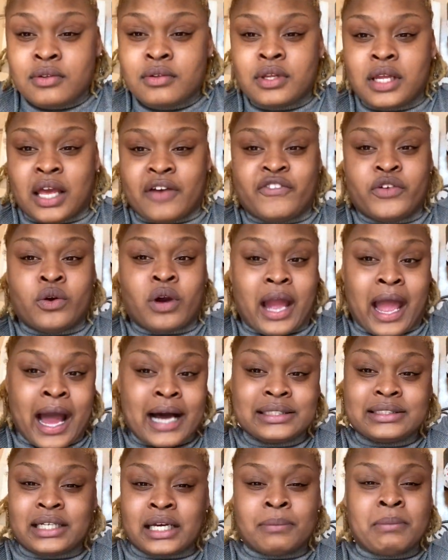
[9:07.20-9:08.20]
if you
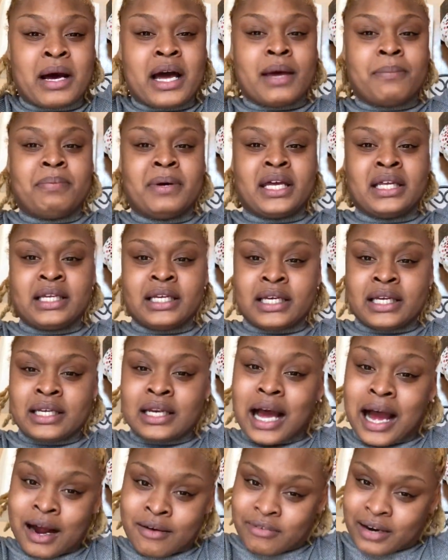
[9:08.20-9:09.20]
ask in my opinion,
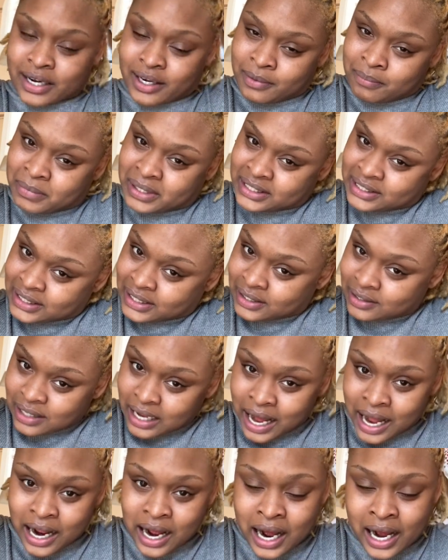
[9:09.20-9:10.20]
I recommend it.
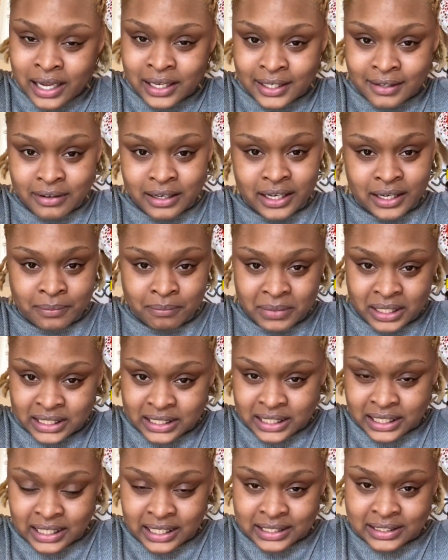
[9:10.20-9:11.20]
I highly recommend
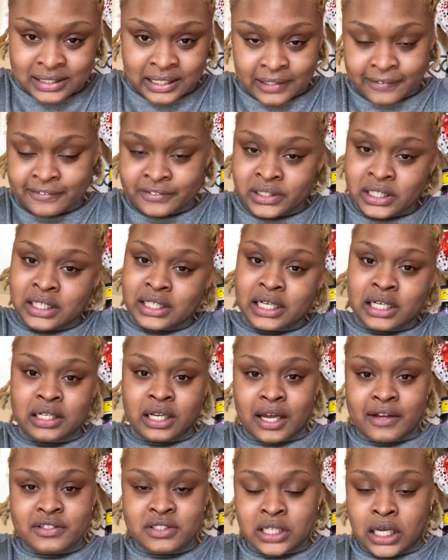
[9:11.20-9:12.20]
it. It's definitely a
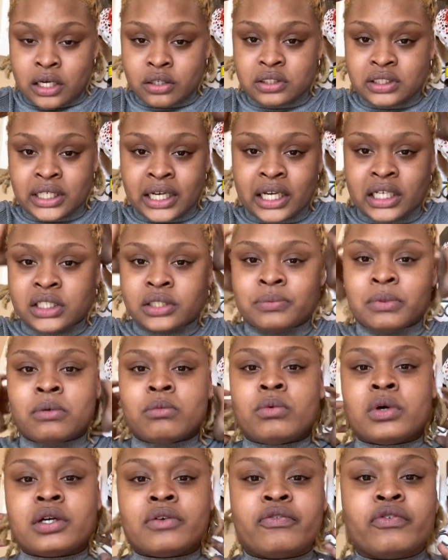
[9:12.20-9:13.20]
lifestyle change, but
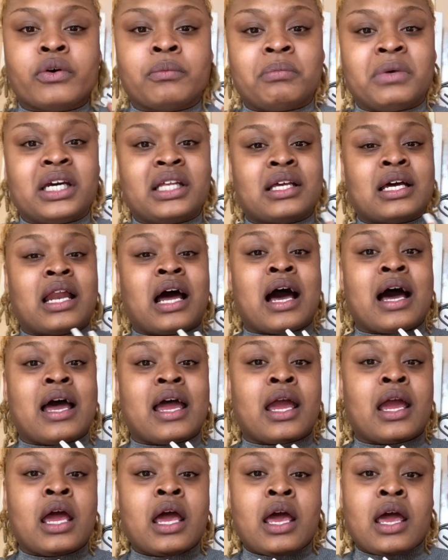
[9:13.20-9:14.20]
one for me that
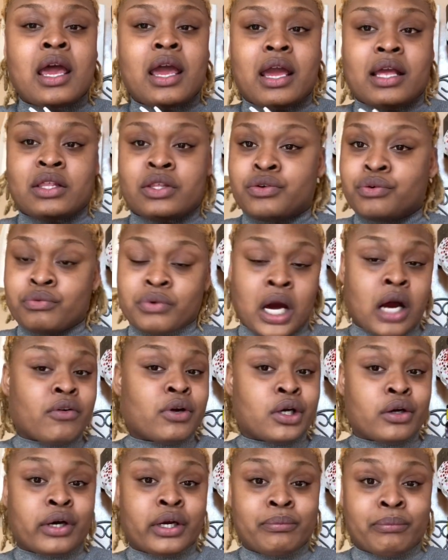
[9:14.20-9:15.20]
I do not
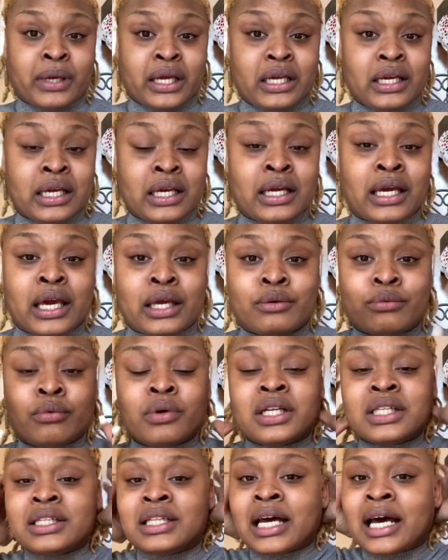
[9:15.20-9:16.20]
regret making, and
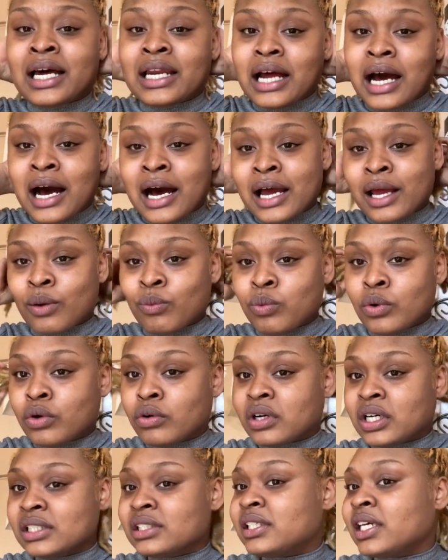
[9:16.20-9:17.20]
one that I will
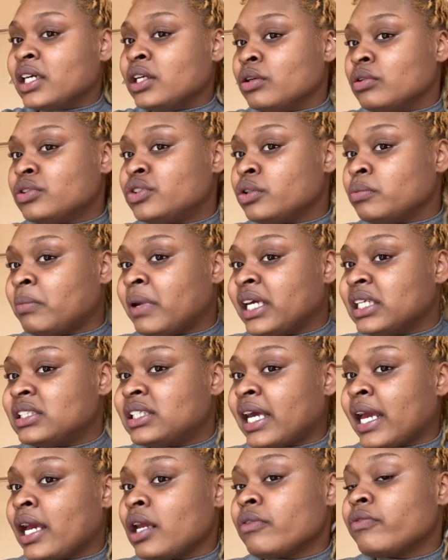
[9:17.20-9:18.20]
continue to
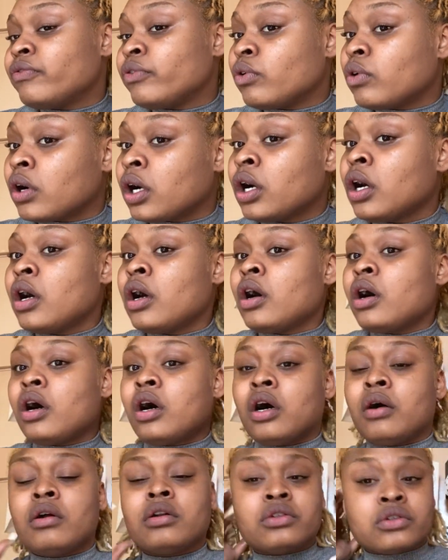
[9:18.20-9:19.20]
maintain for
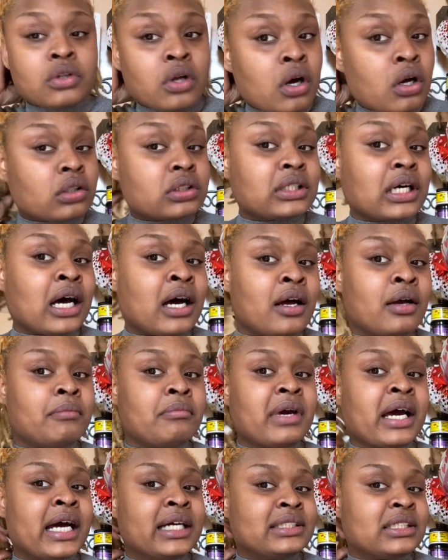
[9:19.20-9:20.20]
a long time.
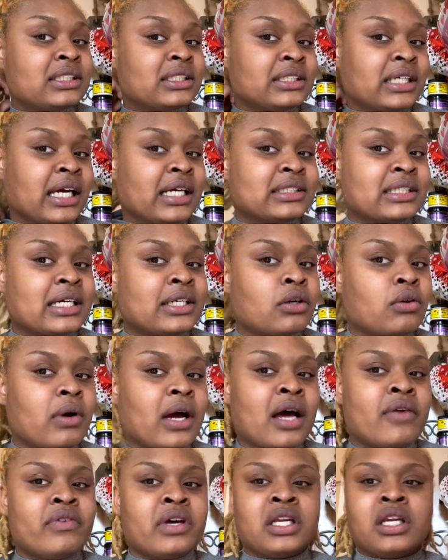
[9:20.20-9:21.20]
As it stands, I don't
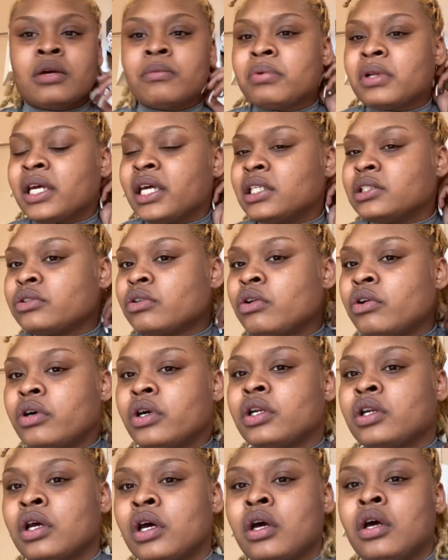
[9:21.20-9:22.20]
have any plans on